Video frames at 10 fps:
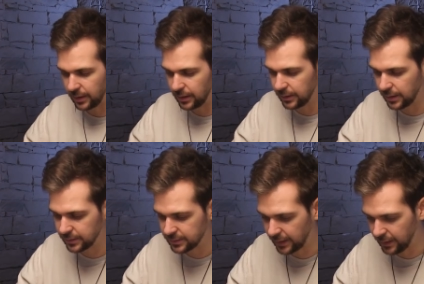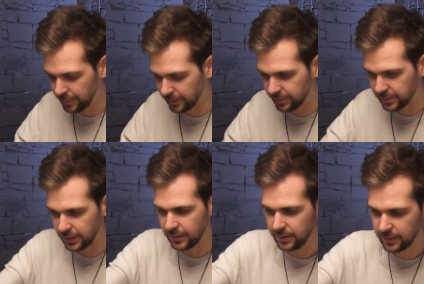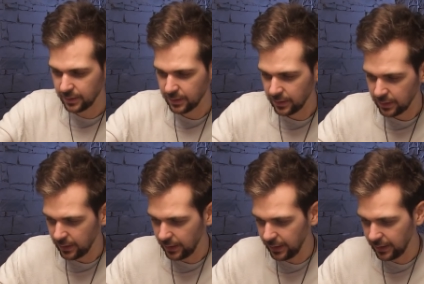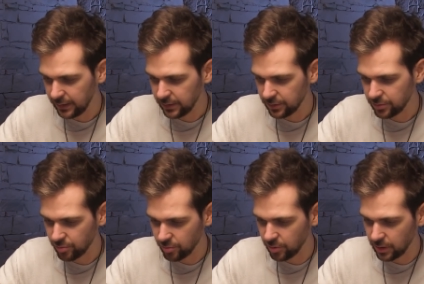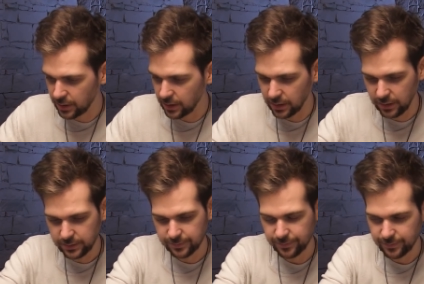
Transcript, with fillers: I'll untap everything and draw a card.